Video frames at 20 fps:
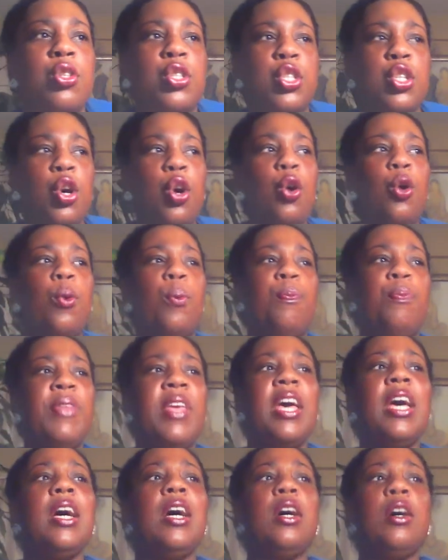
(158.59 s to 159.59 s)
So,
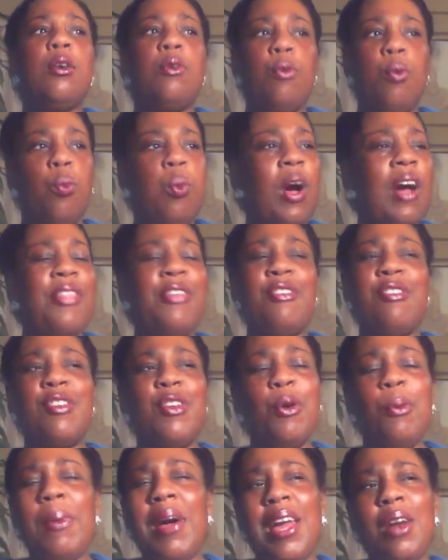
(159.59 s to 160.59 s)
whether
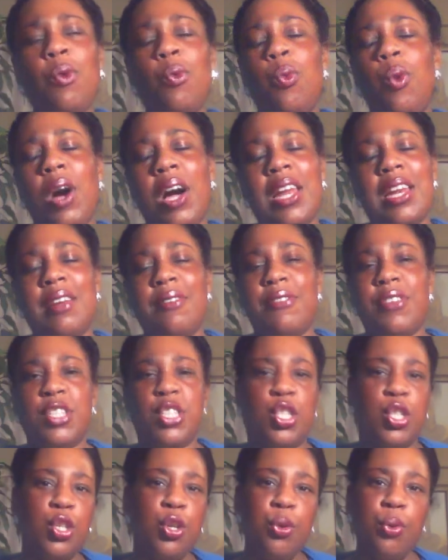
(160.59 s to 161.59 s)
no matter what, if
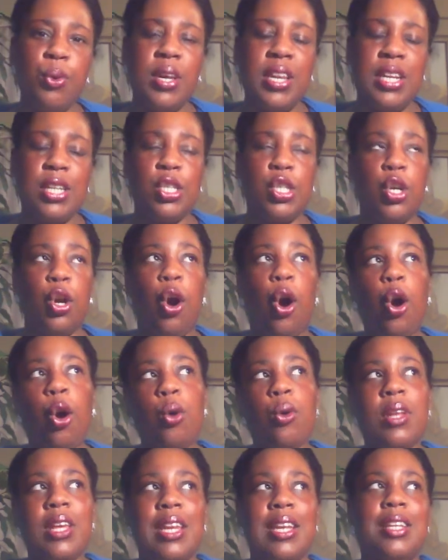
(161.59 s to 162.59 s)
it's new energy or
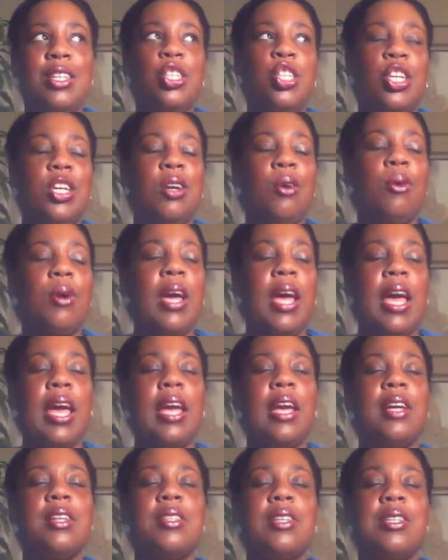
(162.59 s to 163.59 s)
old energy,
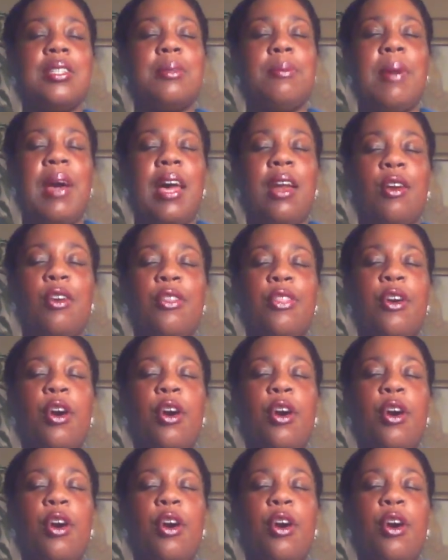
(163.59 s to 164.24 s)
okay, it doesn't matter.